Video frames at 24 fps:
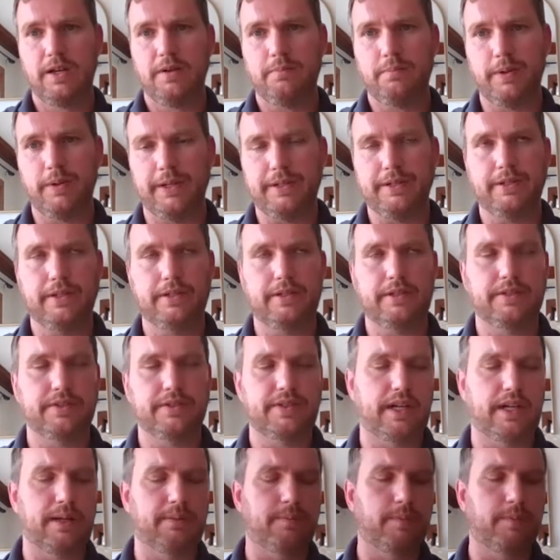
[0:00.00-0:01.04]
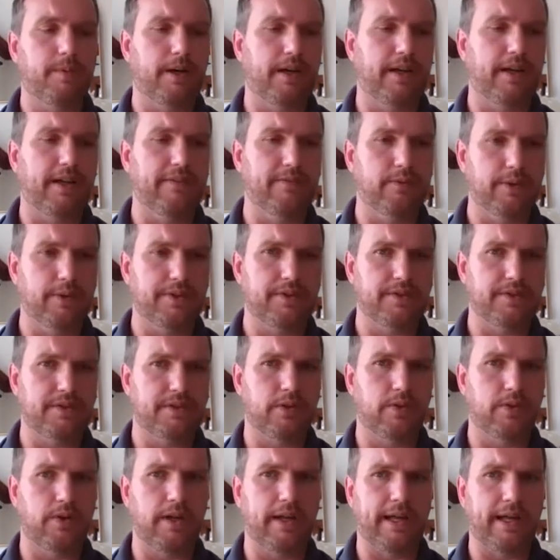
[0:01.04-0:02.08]
but you can set up invoices to
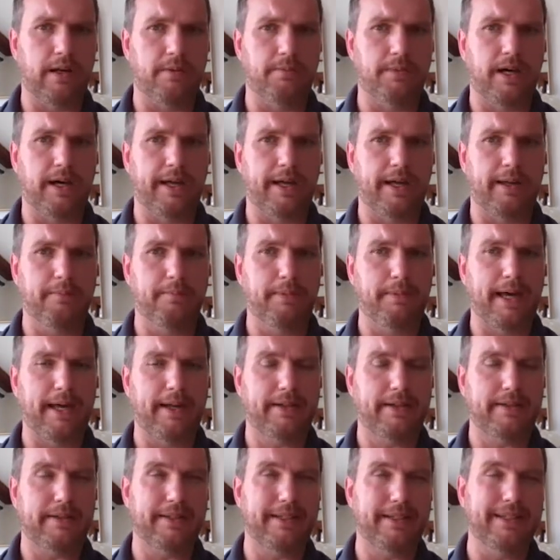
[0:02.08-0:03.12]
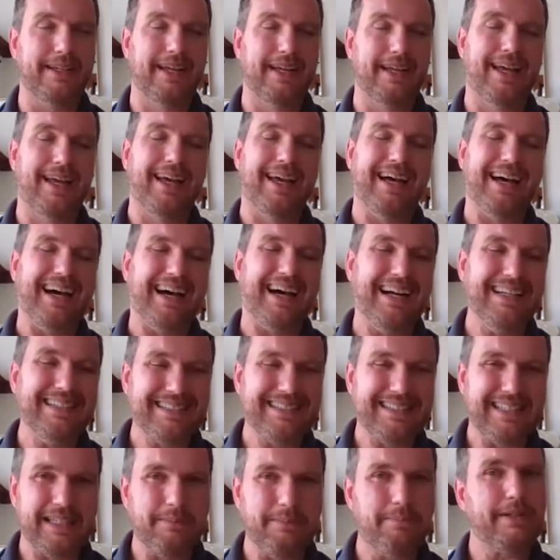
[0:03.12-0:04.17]
go out automatically. I
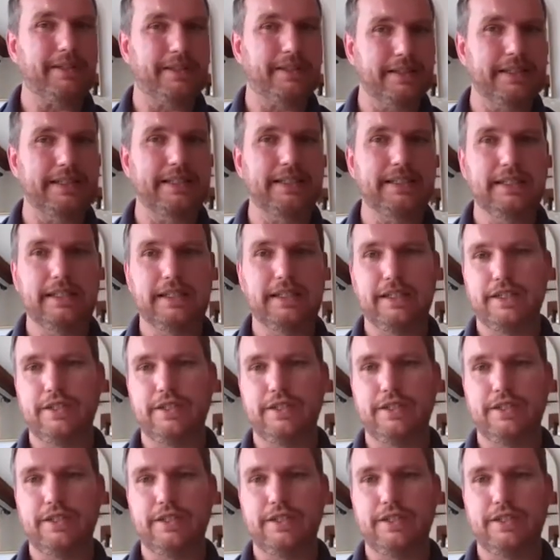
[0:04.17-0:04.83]
typically